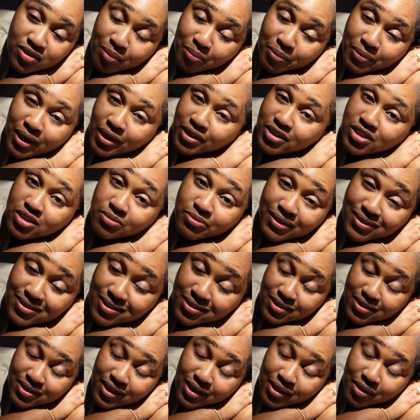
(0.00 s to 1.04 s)
I'm actually about
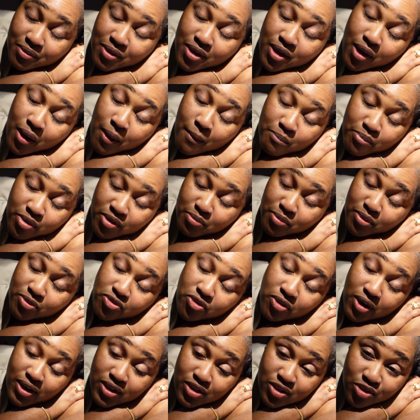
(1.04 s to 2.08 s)
a nap, but
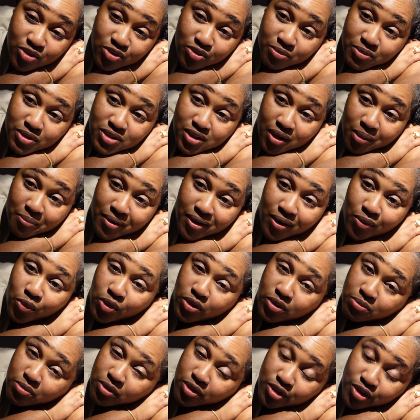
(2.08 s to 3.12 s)
before I do, I'm gonna talk about
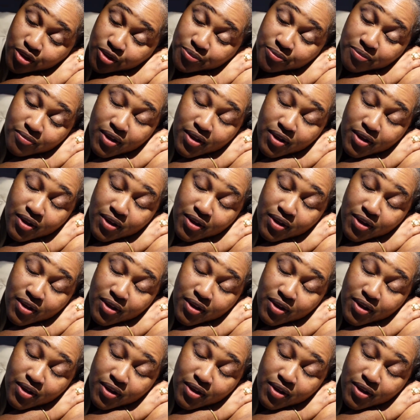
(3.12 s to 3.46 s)
Whataburger.